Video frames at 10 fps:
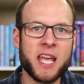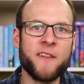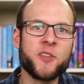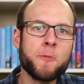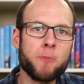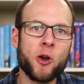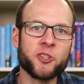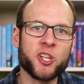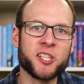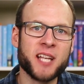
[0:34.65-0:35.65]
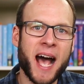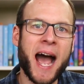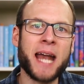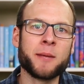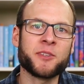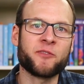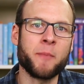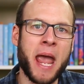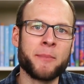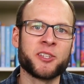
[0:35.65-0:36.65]
If you purchase items
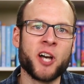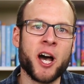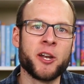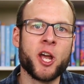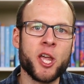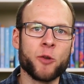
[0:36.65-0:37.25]
from Amazon,